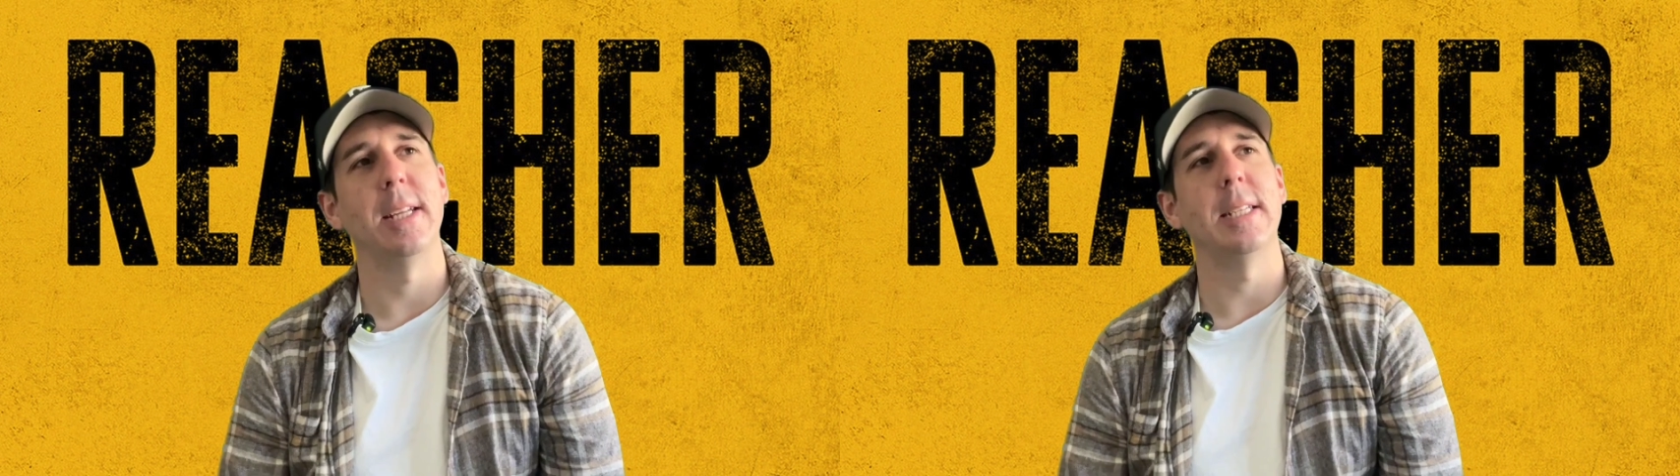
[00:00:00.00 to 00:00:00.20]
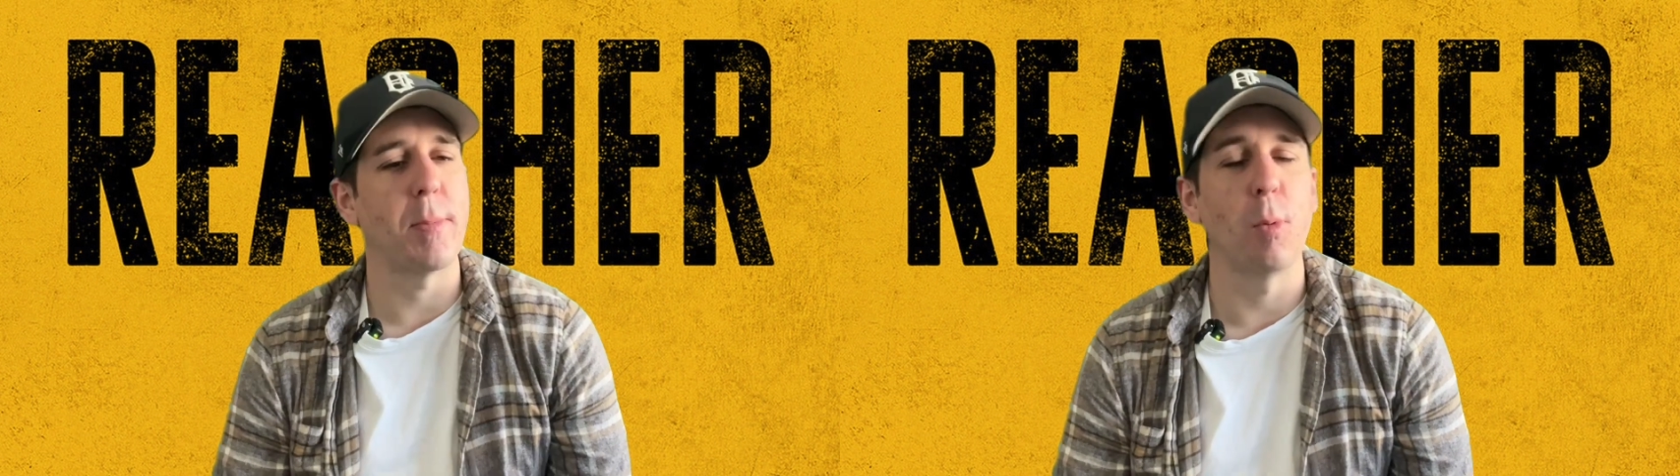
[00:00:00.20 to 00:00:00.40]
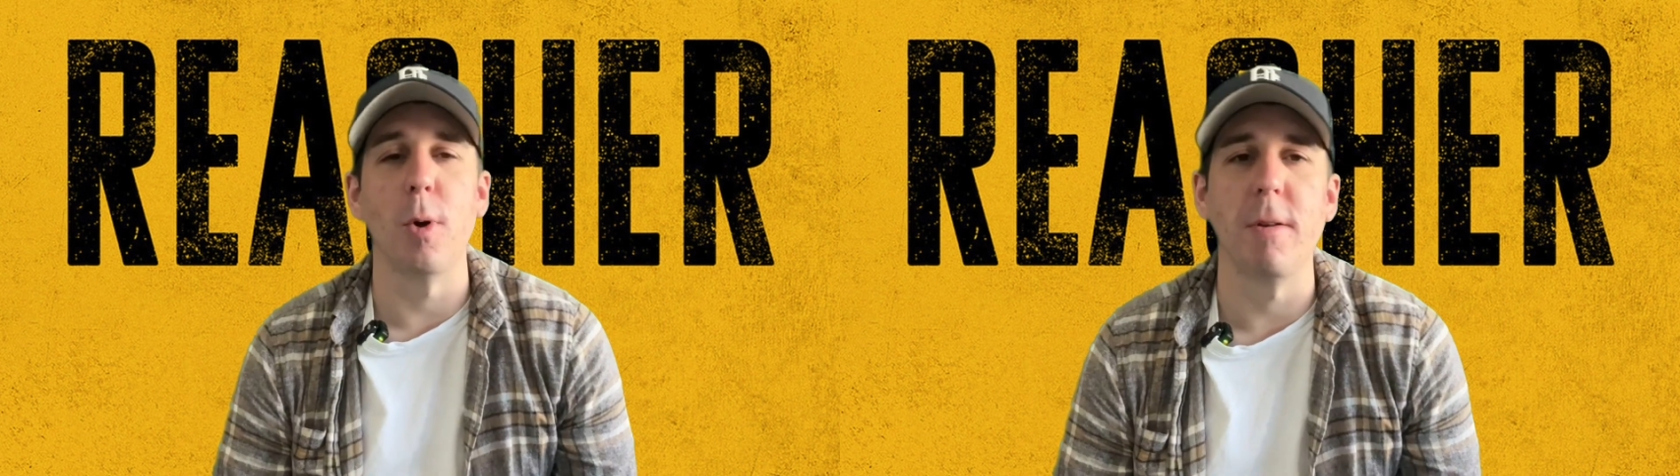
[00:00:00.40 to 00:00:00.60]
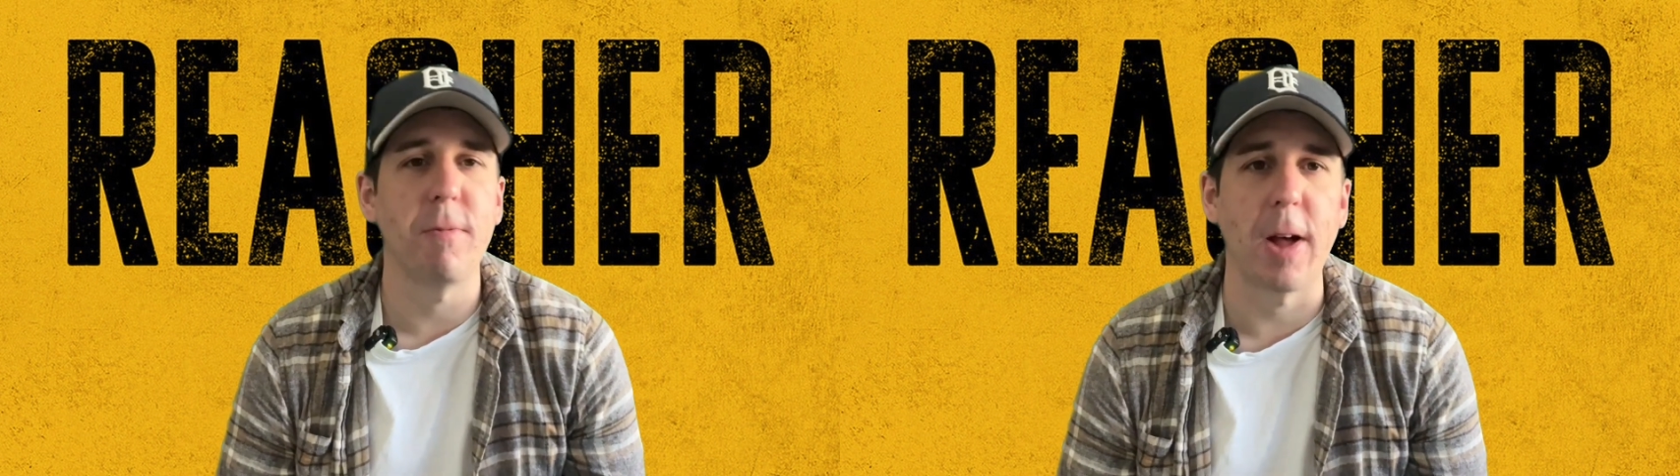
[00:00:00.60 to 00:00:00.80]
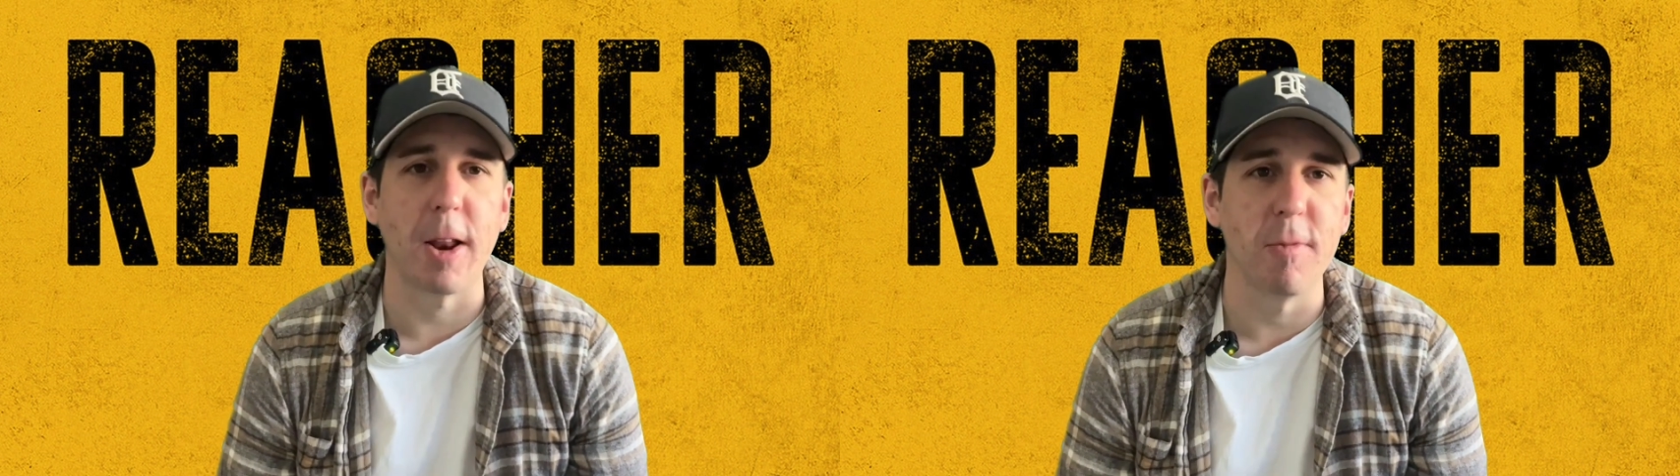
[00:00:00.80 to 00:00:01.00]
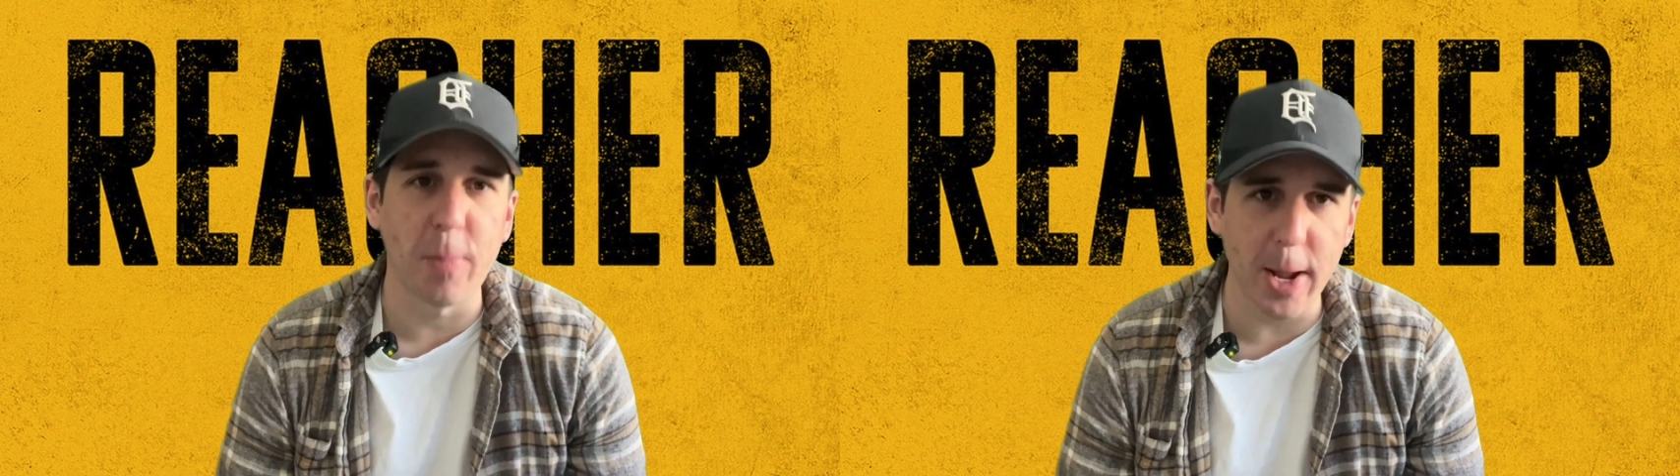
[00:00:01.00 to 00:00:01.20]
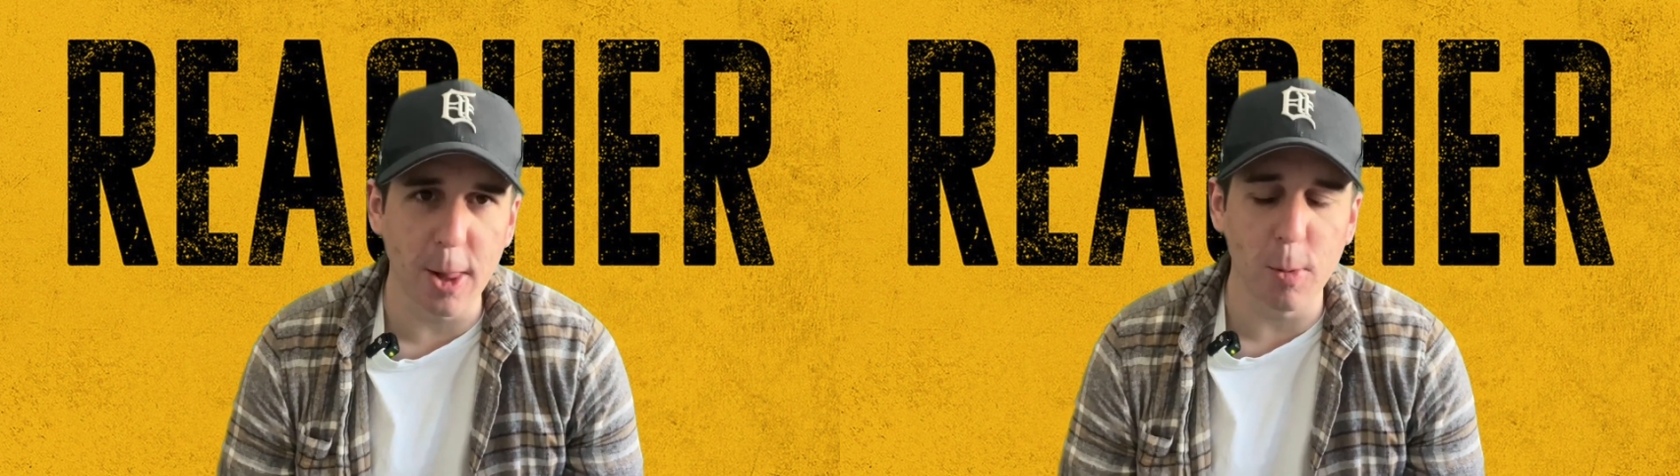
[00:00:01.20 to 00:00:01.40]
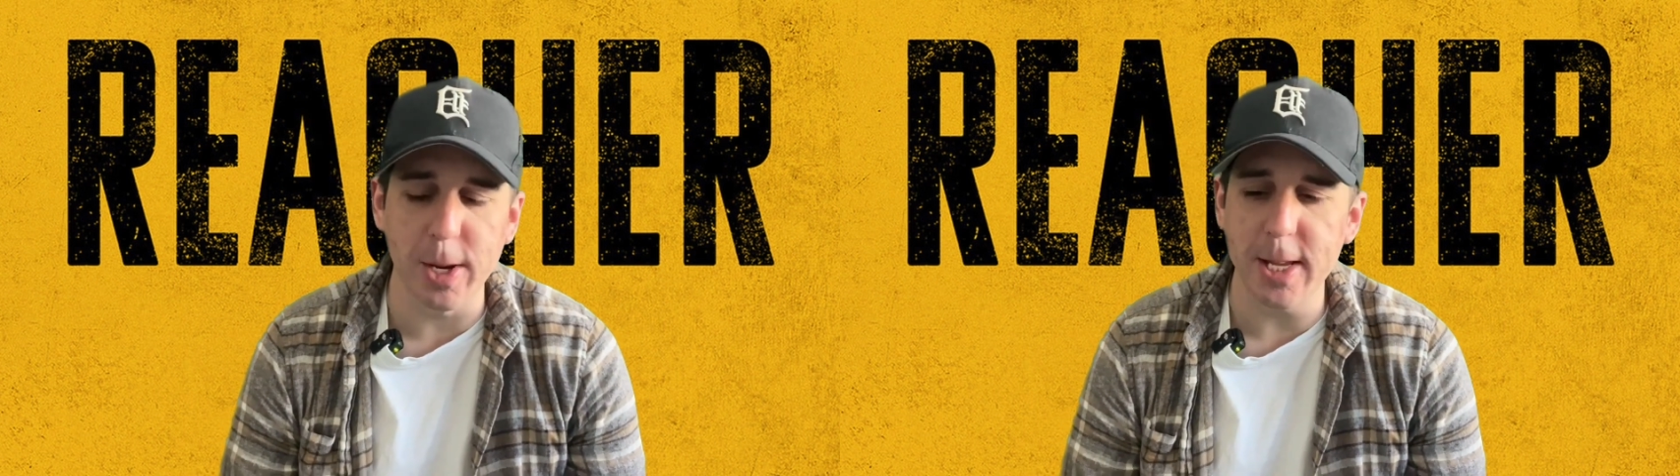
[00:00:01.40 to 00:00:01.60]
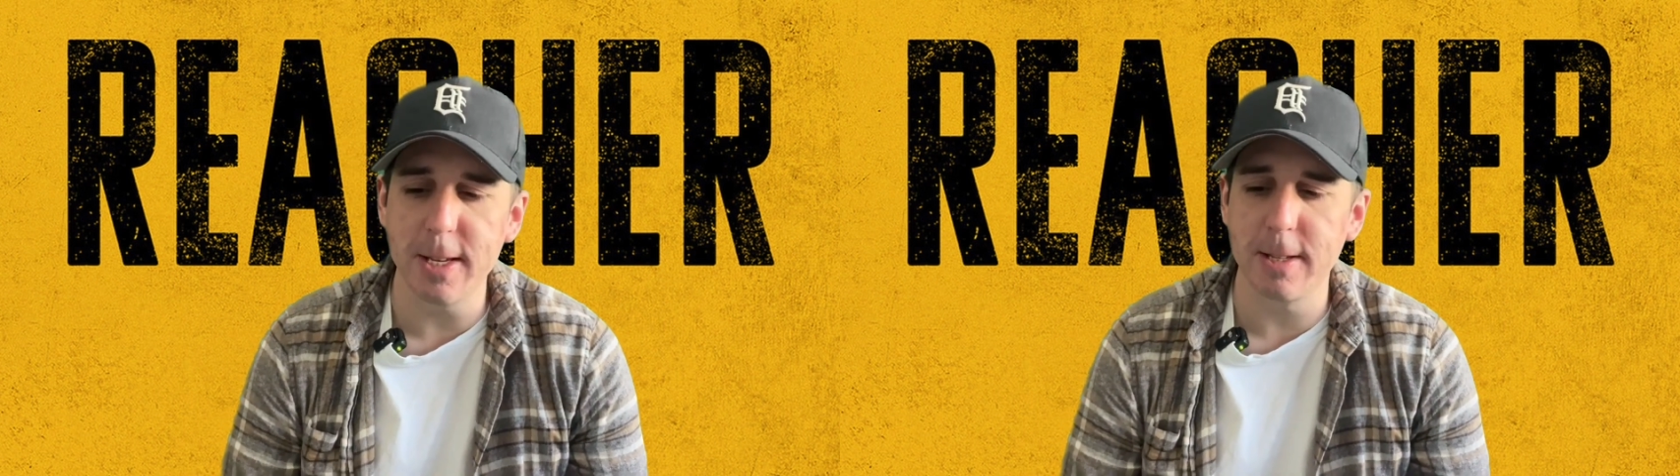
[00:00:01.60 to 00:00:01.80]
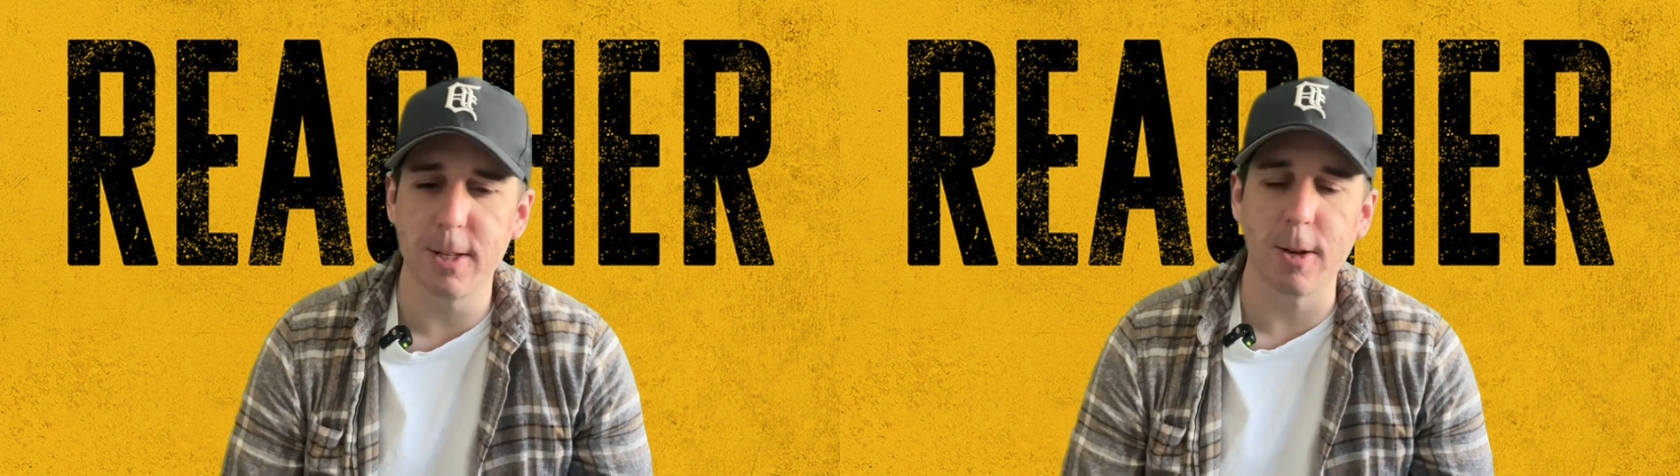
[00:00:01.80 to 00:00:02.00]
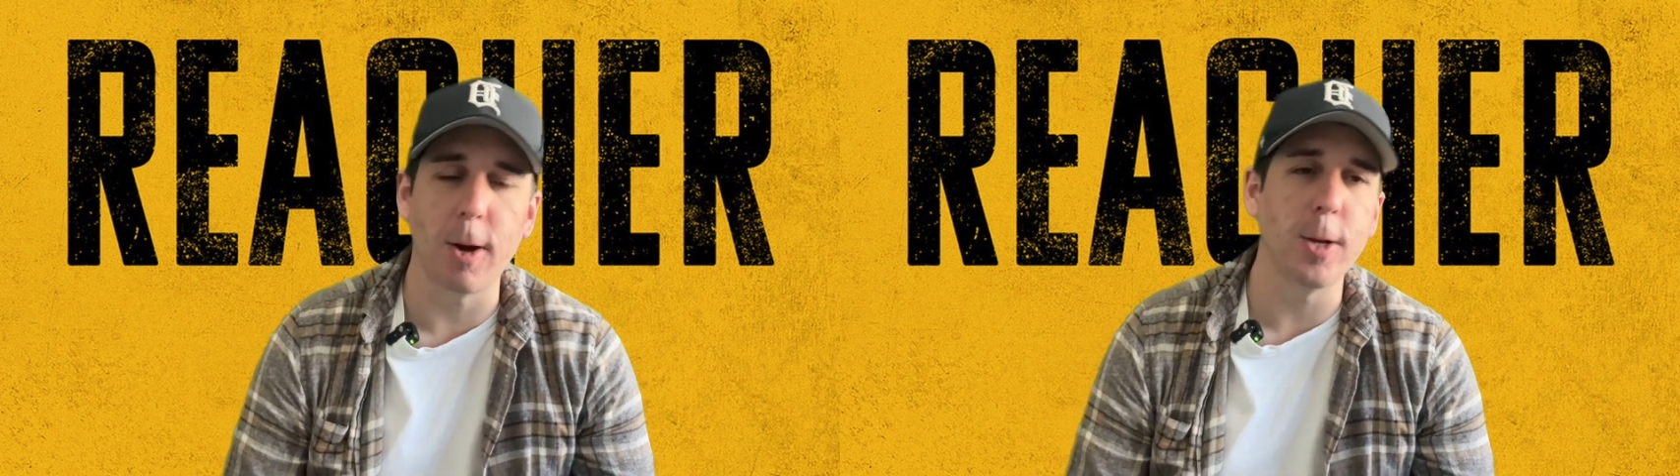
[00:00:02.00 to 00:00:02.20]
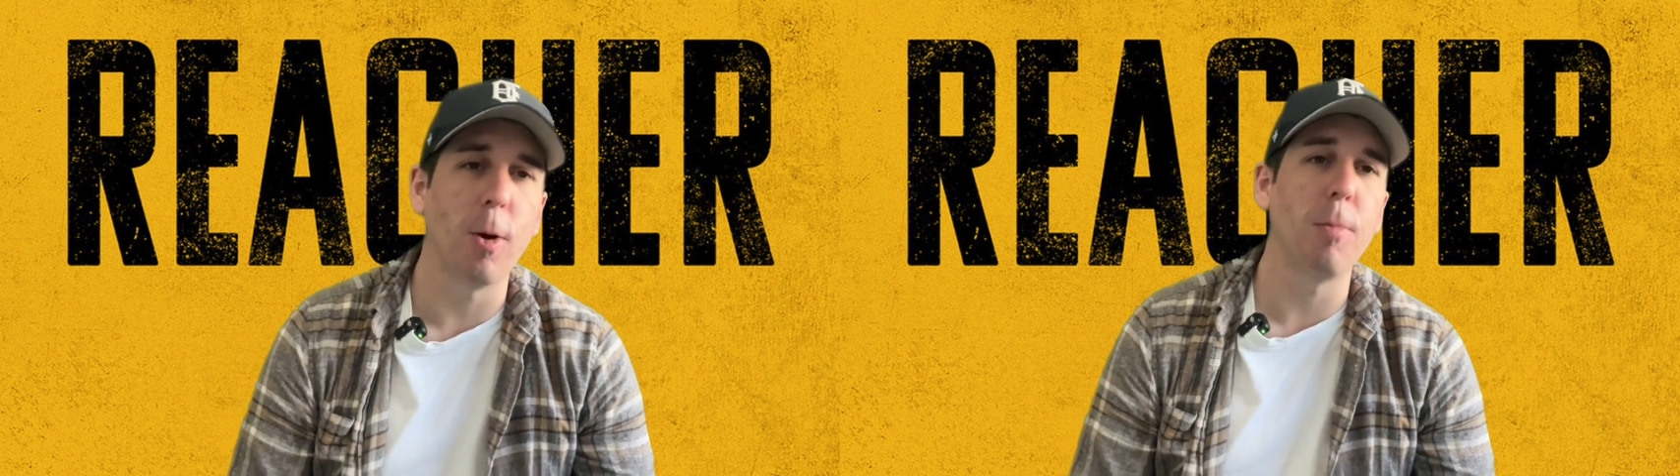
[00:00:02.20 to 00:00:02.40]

People weren't a fan of Bale when he signed on.